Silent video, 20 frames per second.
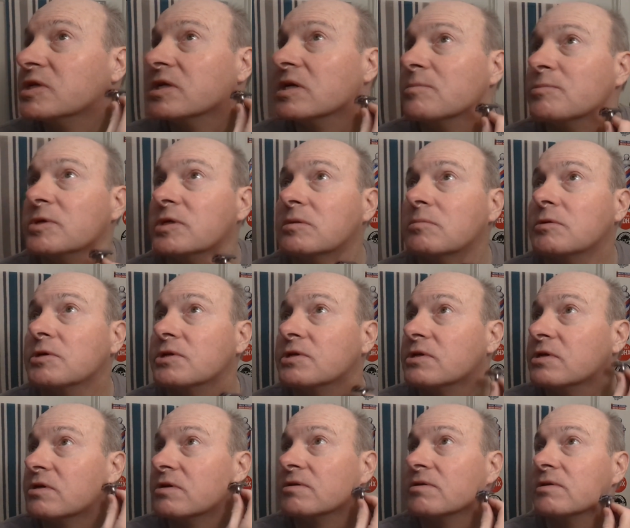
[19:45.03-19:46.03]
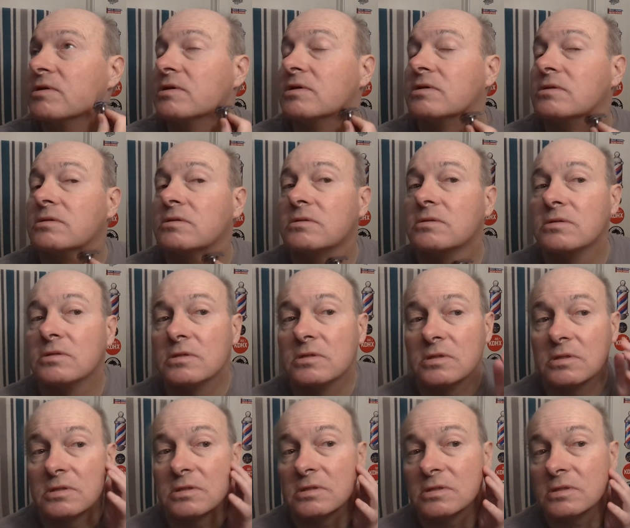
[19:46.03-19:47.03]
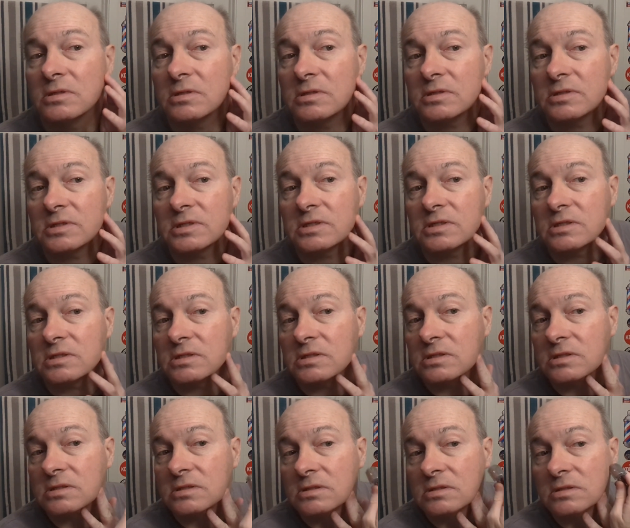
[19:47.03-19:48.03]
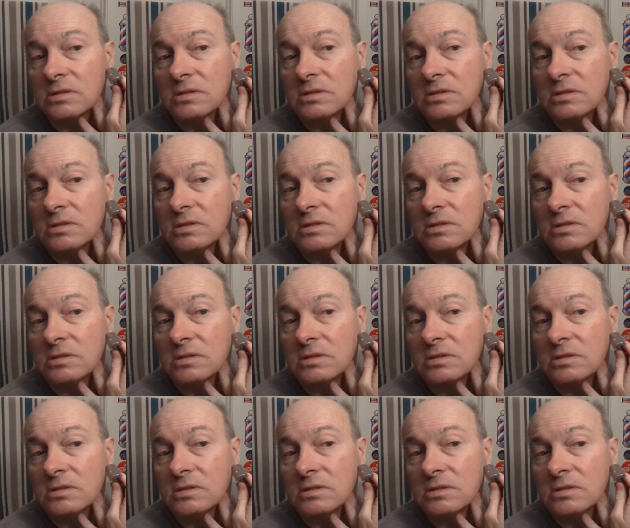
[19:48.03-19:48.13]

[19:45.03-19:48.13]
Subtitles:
may not be able to hear that. Let's see.